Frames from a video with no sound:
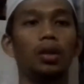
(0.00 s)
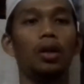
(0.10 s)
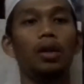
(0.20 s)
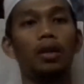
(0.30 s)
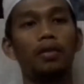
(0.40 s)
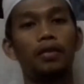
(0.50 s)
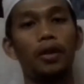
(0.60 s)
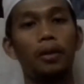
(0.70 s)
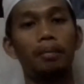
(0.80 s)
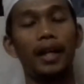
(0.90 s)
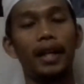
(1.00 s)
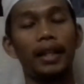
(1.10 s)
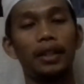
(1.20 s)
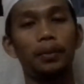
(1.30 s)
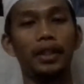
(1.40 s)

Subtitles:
all for my